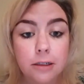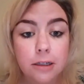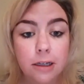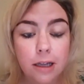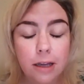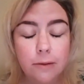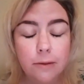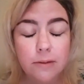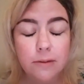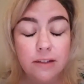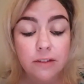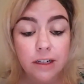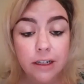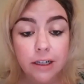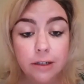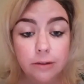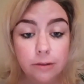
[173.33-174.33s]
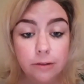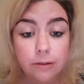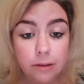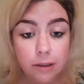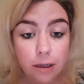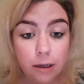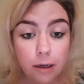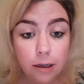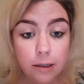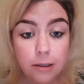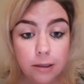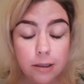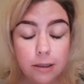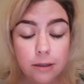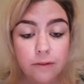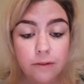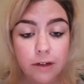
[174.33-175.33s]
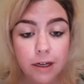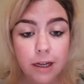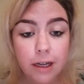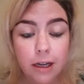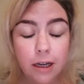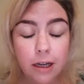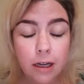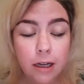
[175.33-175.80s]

and he was a very good god and a very